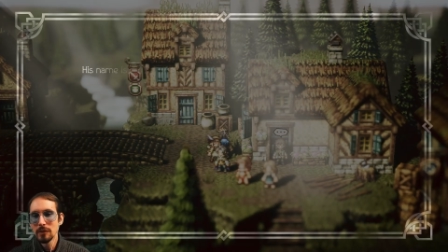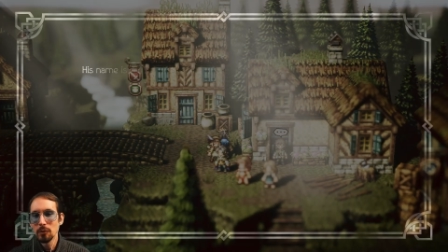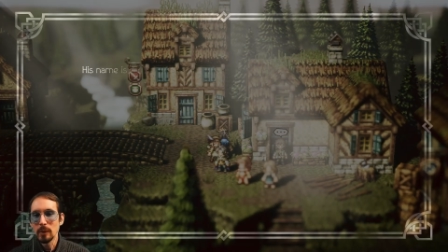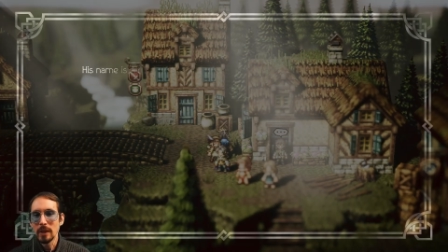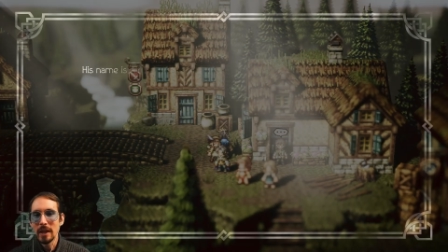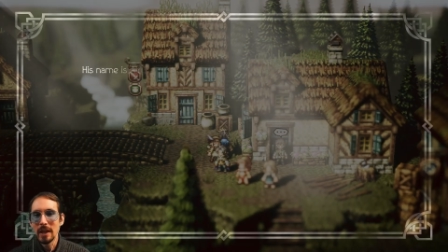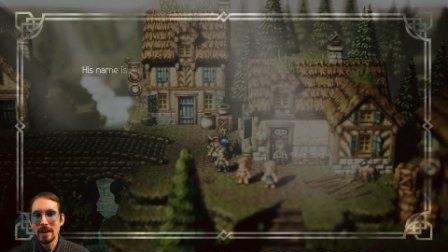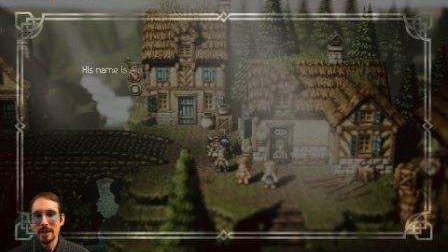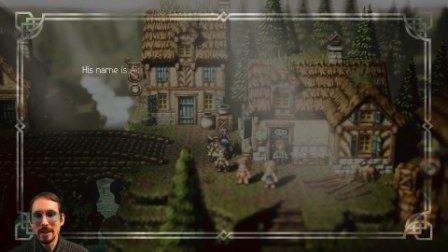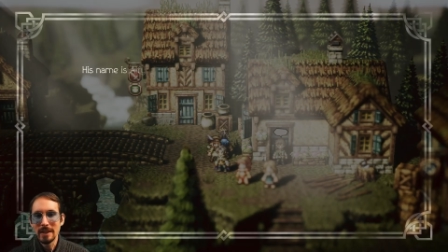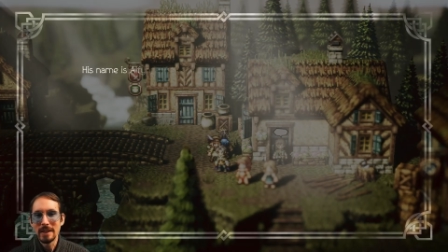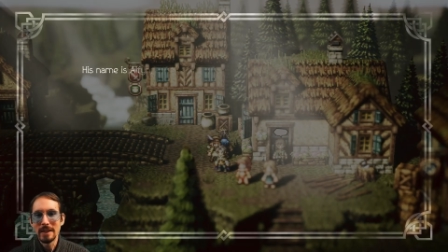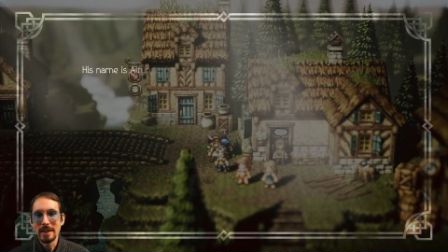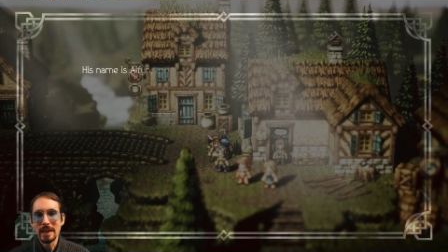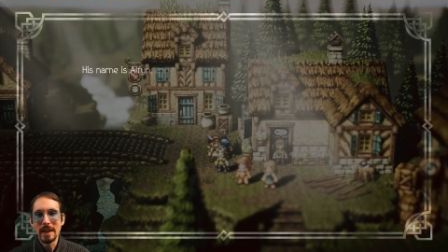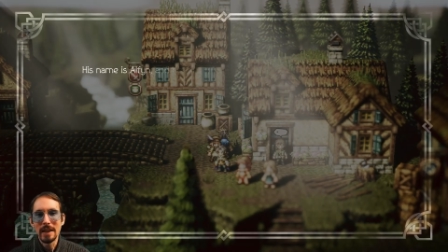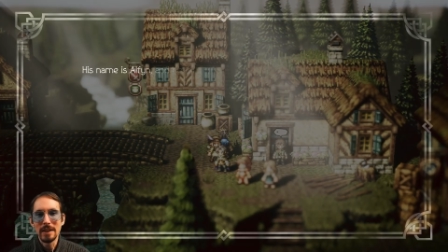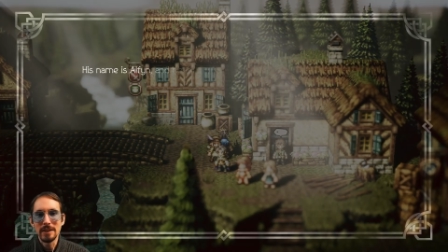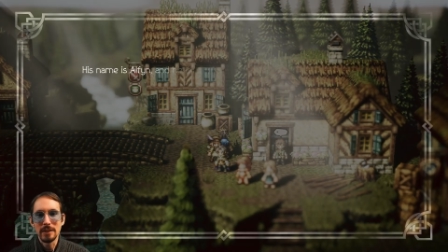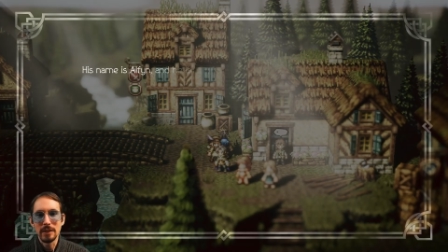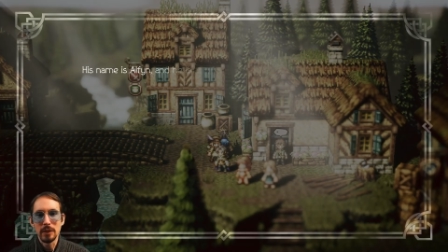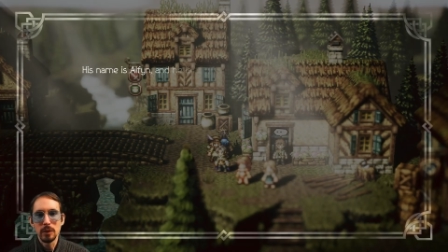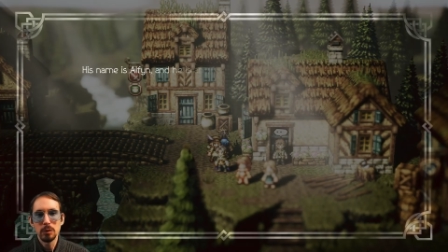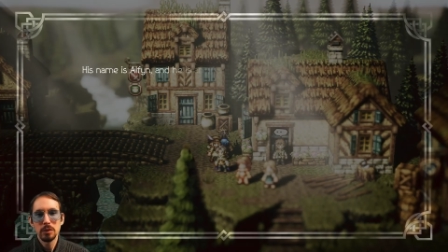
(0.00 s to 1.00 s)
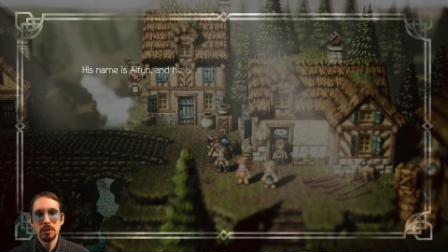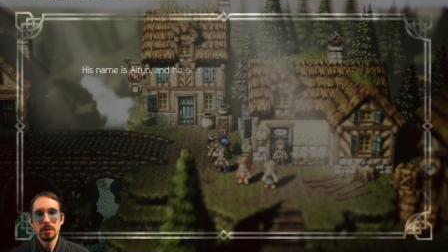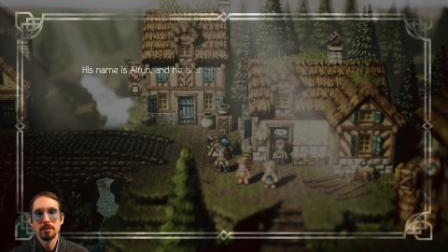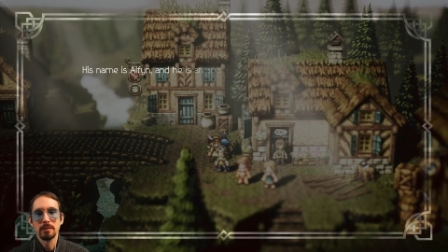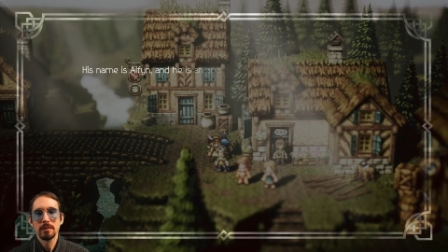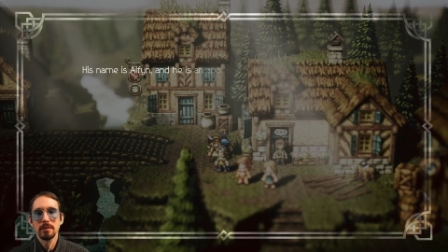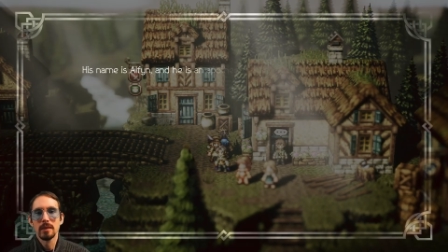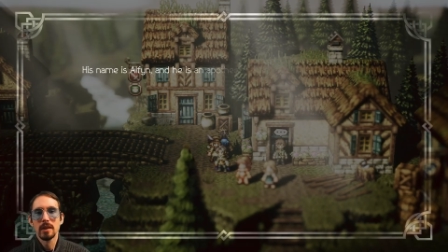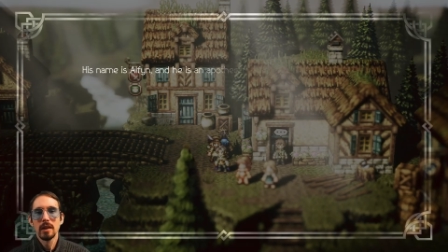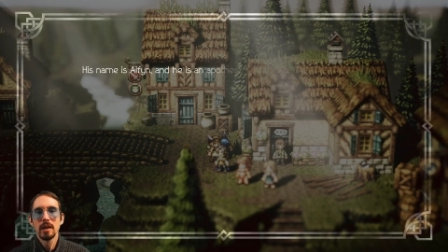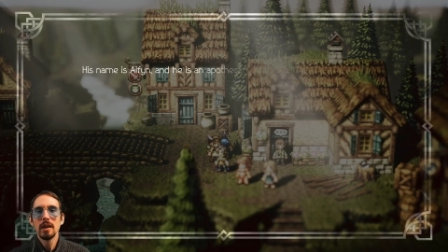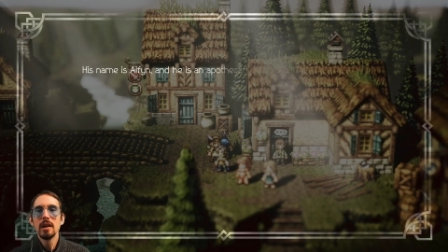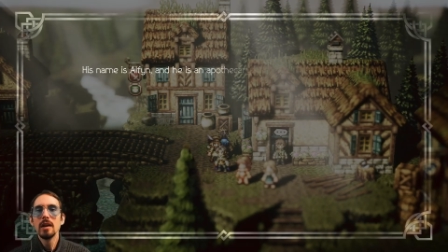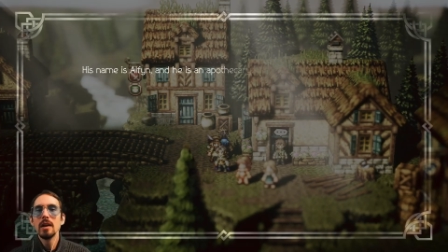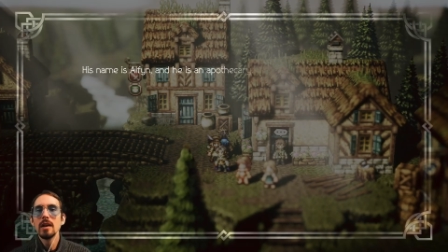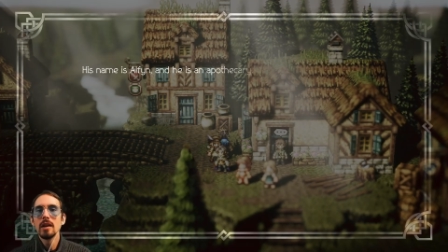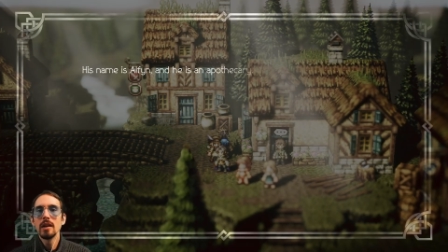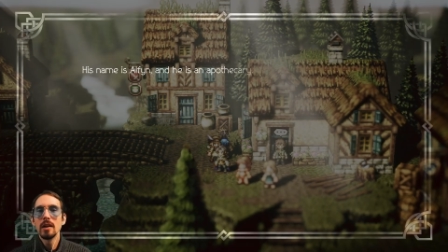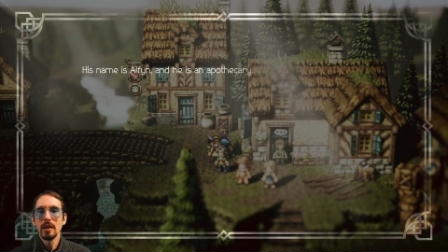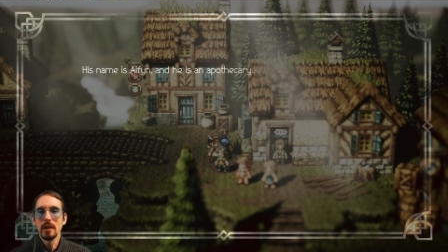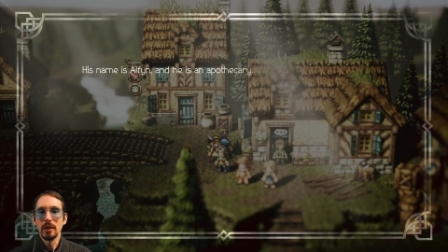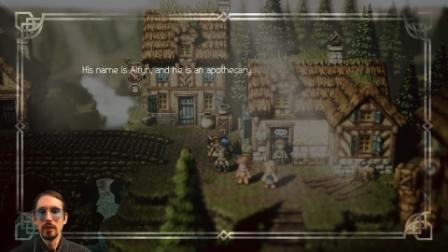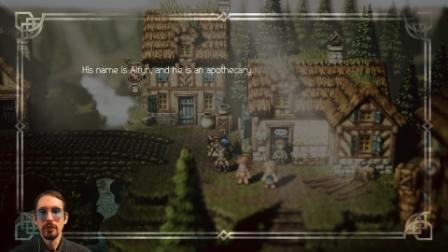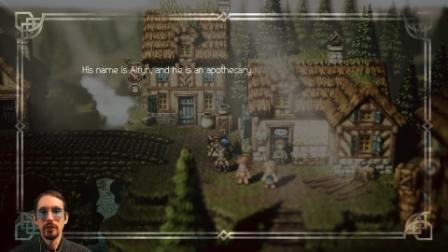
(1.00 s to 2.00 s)
So we gotta get an antidote.
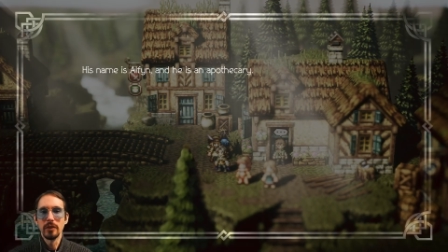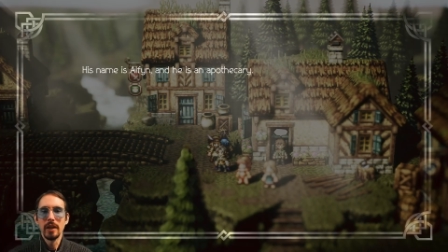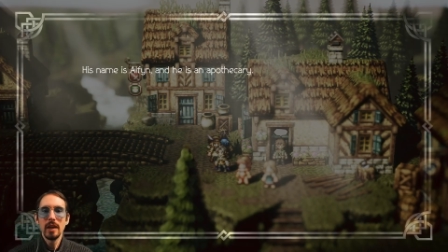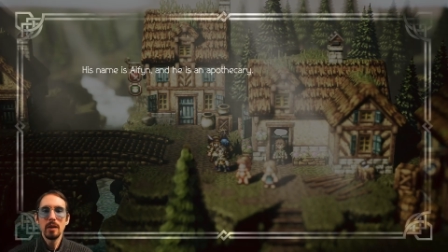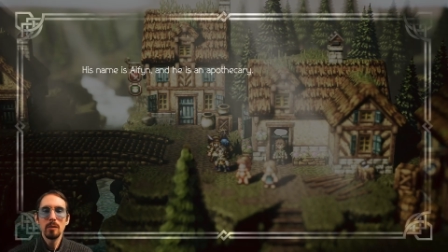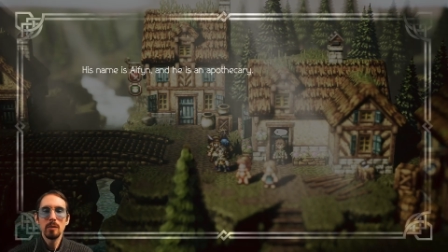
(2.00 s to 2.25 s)
His